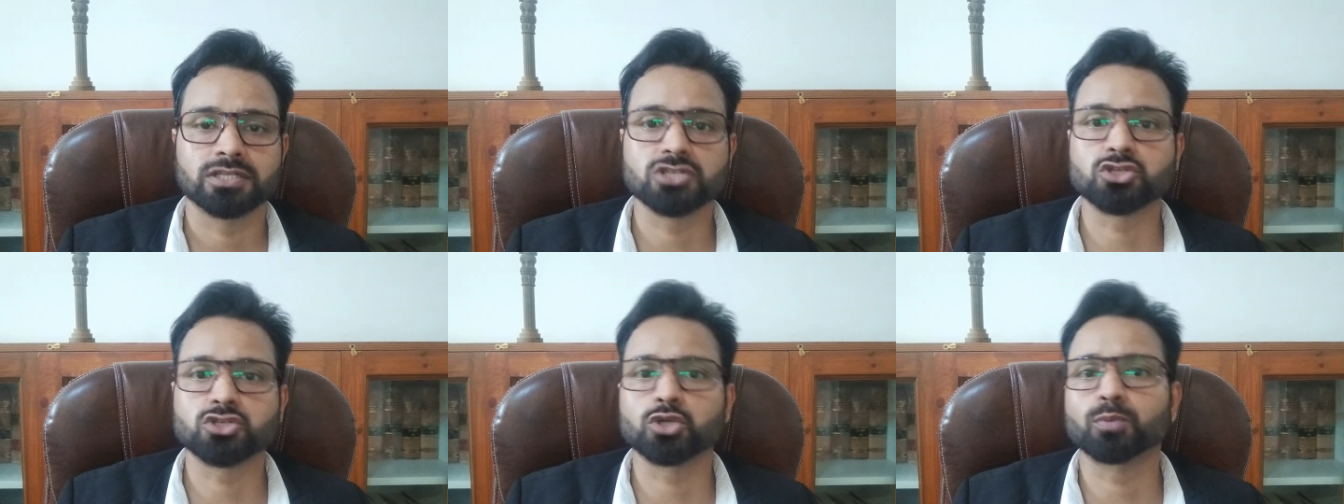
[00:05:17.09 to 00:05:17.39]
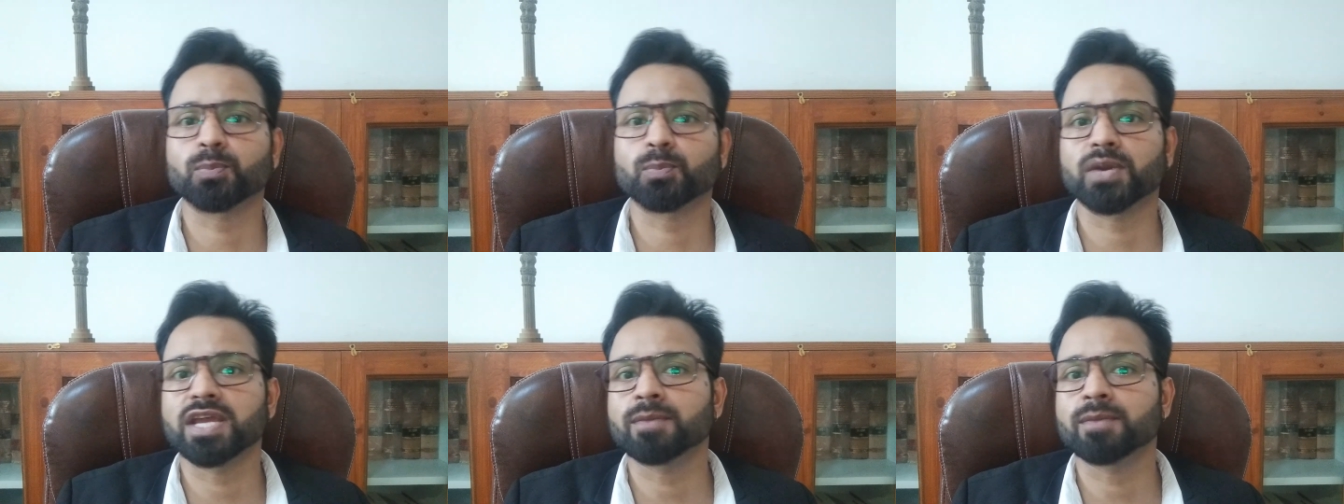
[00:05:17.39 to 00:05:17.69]
the
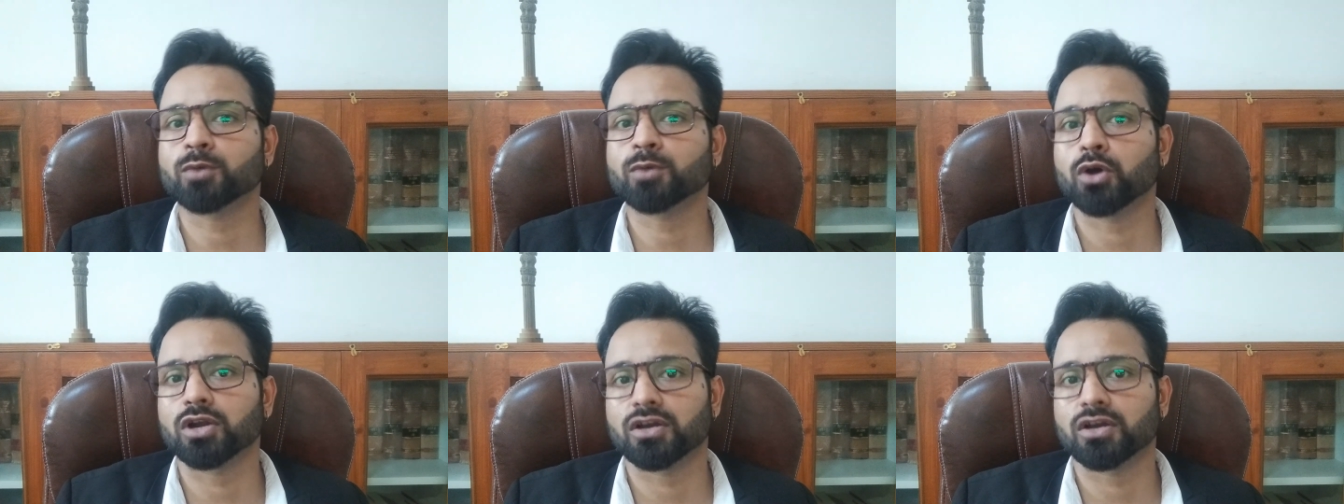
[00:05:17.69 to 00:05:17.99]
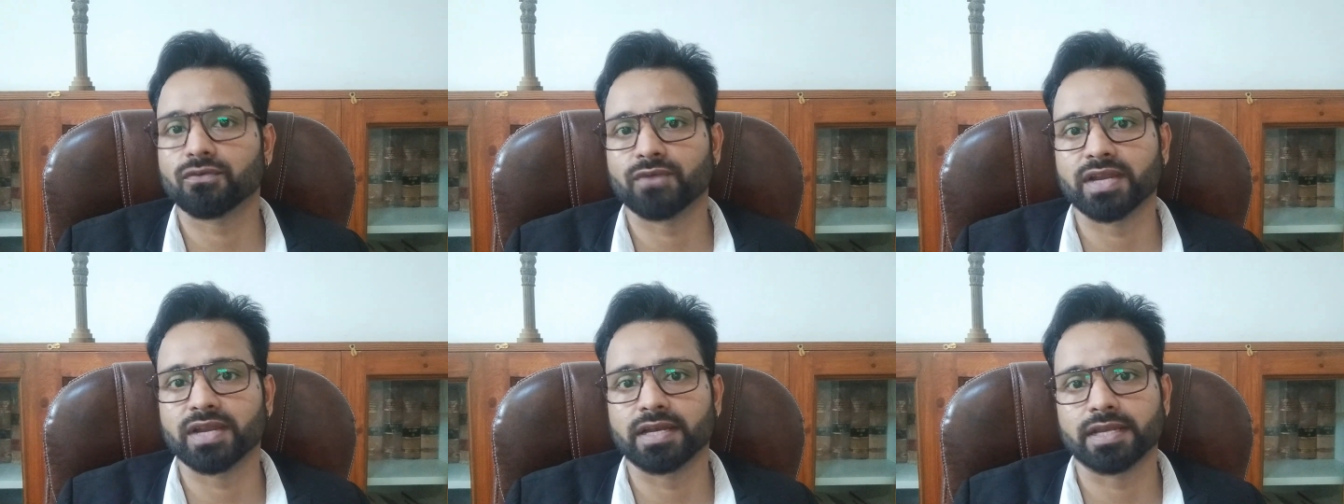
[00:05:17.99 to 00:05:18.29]
Supreme Court
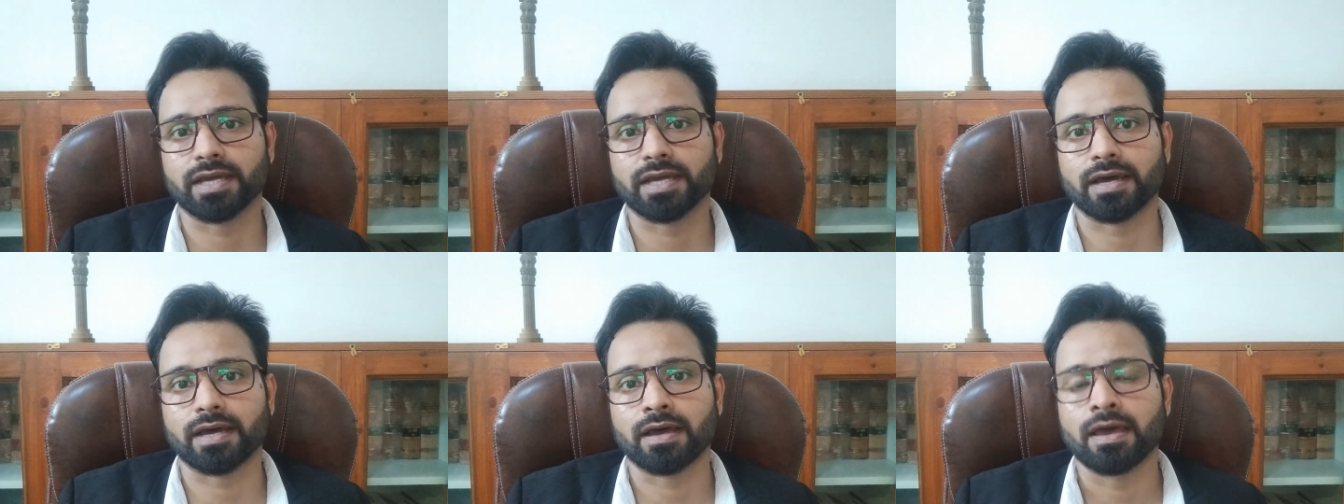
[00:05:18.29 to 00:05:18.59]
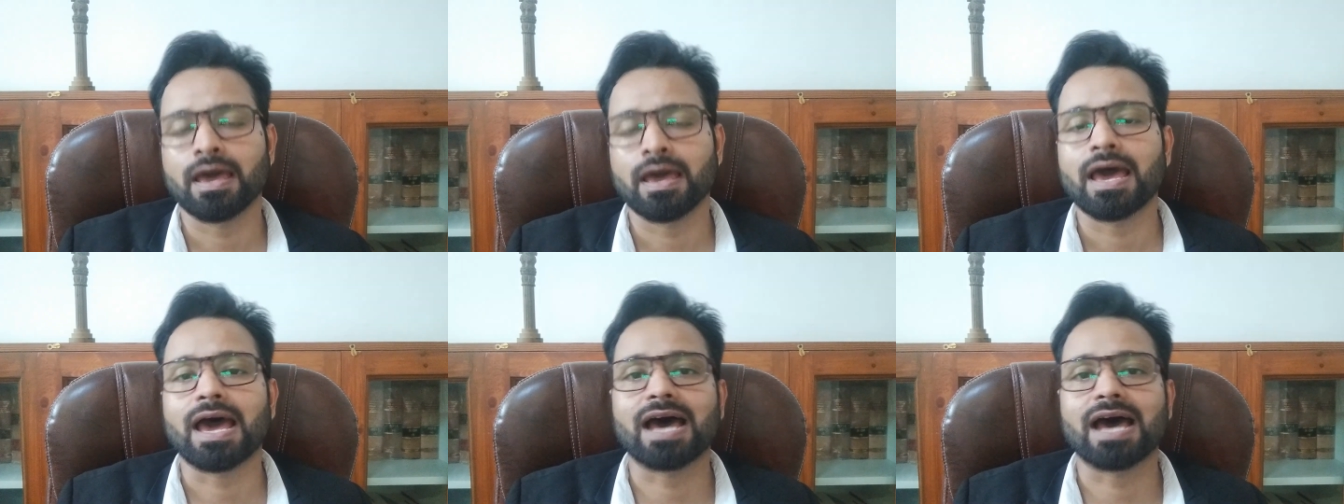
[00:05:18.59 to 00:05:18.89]
of
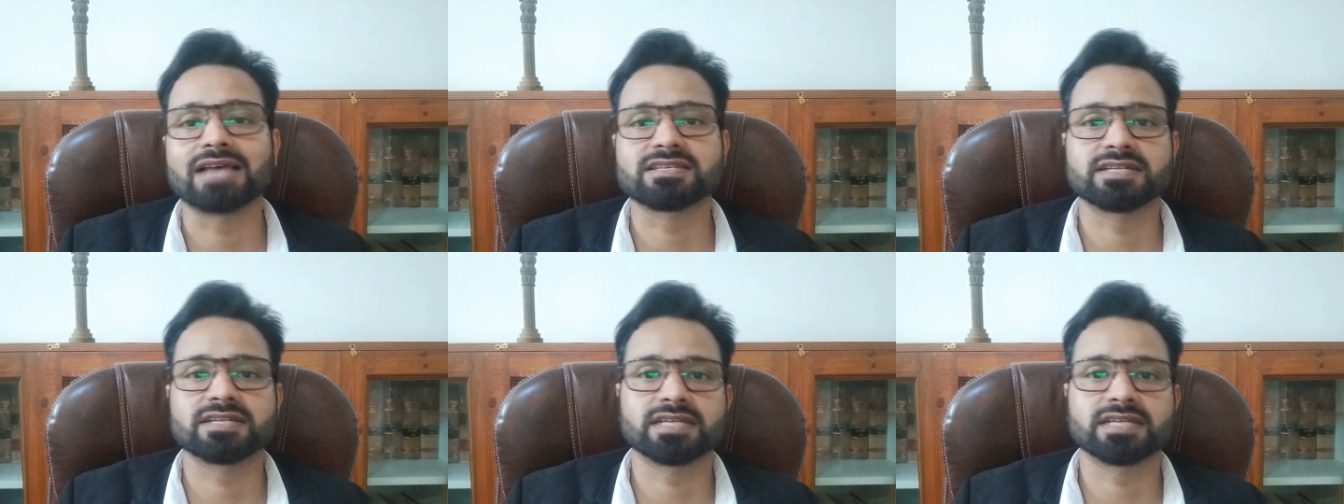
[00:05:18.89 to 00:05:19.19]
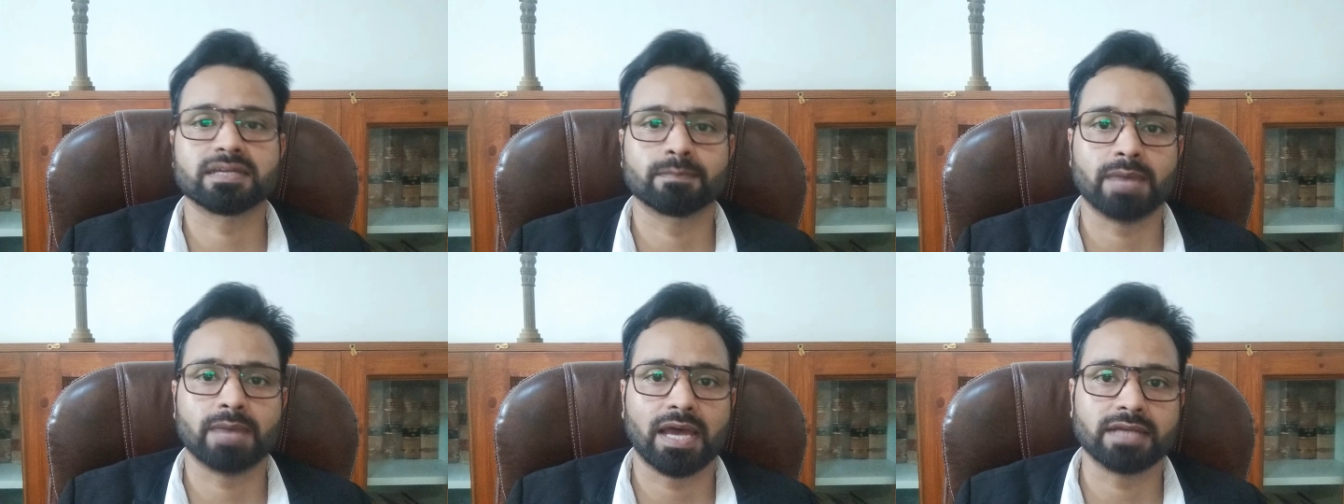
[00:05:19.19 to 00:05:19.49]
India has
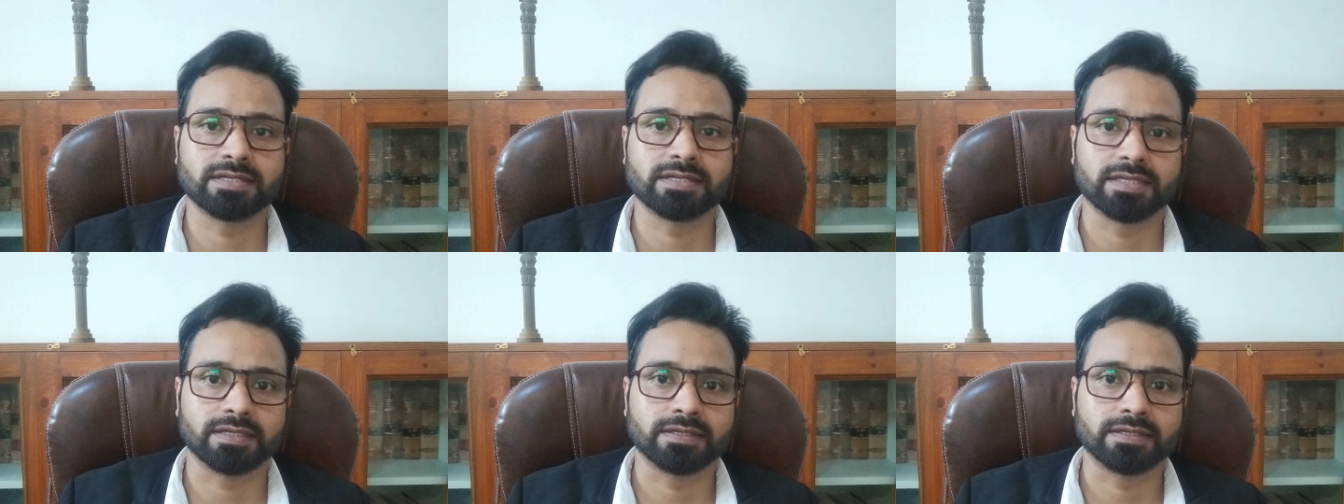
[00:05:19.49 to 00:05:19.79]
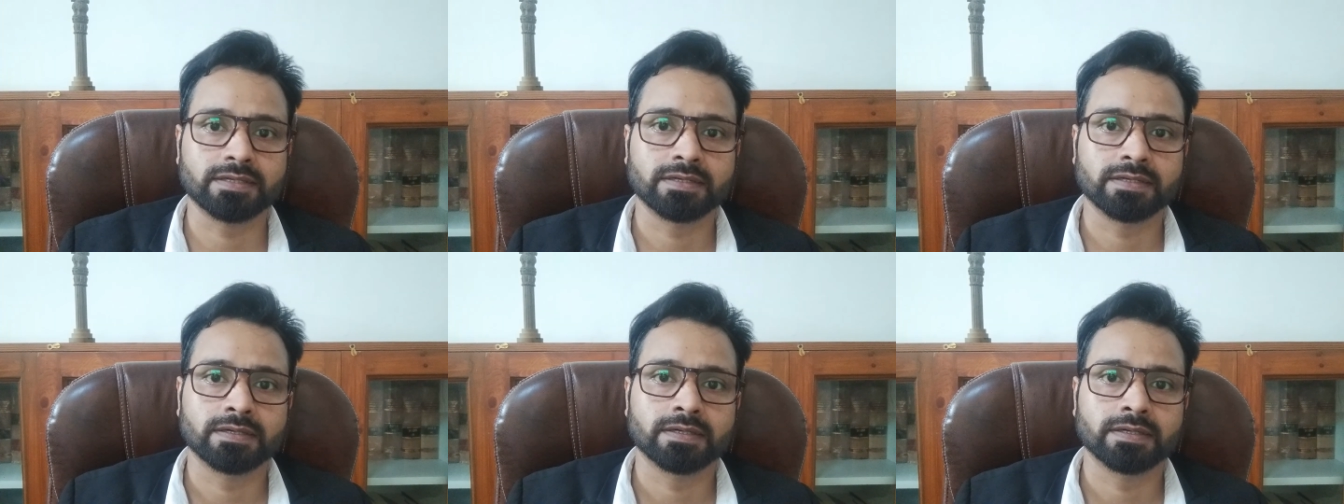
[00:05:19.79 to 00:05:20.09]

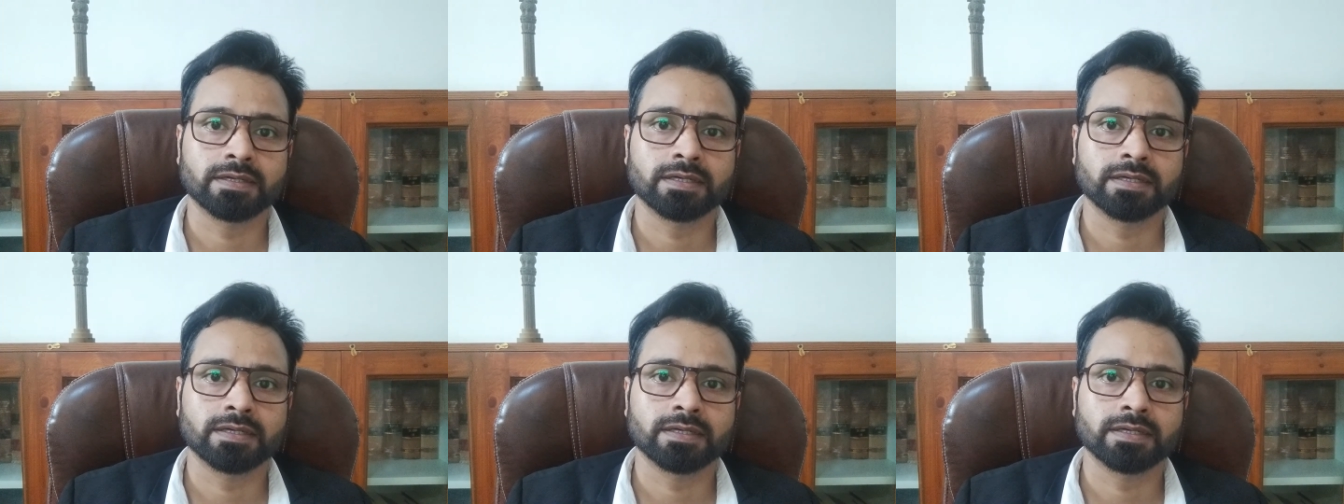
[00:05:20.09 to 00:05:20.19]
recommended